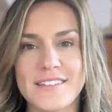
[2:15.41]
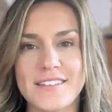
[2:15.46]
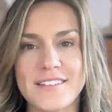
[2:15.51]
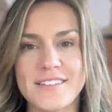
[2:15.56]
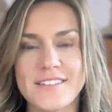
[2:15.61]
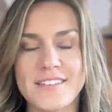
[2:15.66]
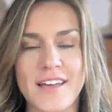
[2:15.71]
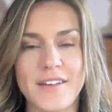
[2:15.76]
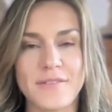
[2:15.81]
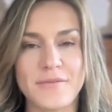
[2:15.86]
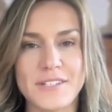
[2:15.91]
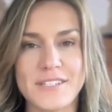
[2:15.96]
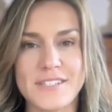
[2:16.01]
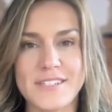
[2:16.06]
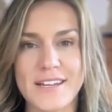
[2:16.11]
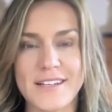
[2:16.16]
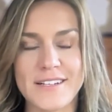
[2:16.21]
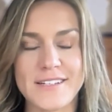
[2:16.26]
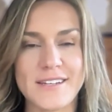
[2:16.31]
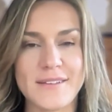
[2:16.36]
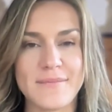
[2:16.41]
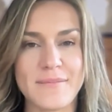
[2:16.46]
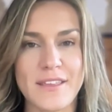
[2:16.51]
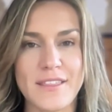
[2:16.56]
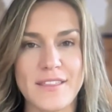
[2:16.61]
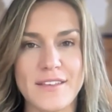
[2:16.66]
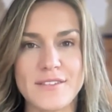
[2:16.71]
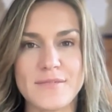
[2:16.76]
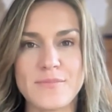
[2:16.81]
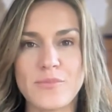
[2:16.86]
son was texting me
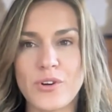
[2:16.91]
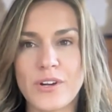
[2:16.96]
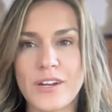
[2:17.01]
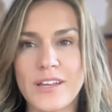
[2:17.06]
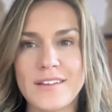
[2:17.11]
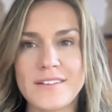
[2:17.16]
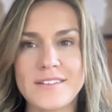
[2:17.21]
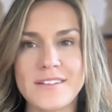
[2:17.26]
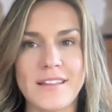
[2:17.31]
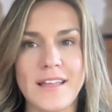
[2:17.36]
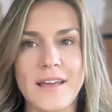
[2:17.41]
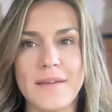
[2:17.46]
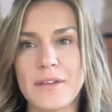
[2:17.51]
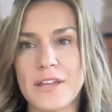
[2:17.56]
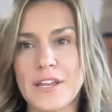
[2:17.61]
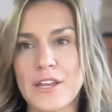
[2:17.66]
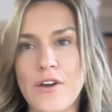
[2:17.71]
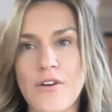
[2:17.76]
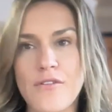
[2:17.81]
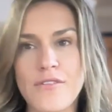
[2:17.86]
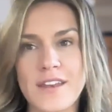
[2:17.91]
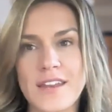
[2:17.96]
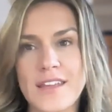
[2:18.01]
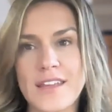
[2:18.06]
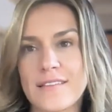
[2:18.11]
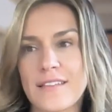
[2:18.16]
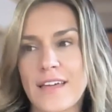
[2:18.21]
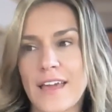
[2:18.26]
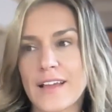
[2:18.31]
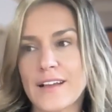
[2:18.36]
this morning to let me know that he
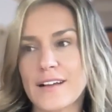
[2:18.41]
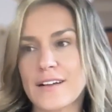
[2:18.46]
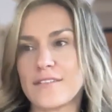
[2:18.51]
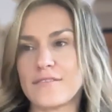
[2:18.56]
like